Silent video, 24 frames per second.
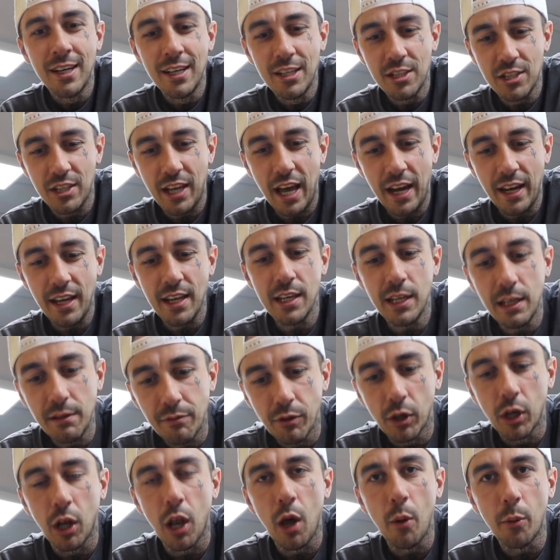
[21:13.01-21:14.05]
to get it
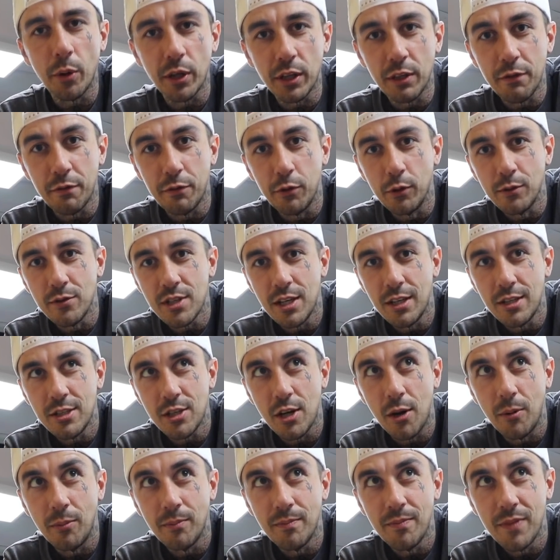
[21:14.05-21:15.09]
even lower at the front.
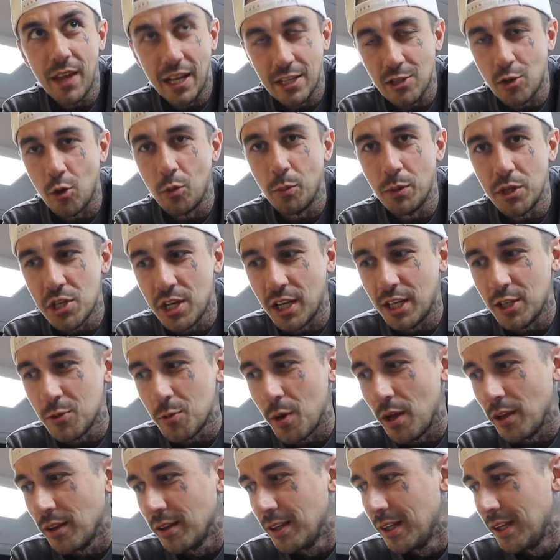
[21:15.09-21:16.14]
So that's going to be sick as
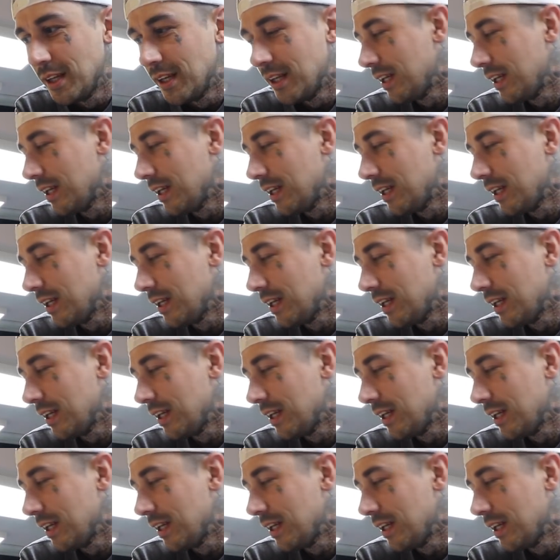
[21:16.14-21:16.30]
well.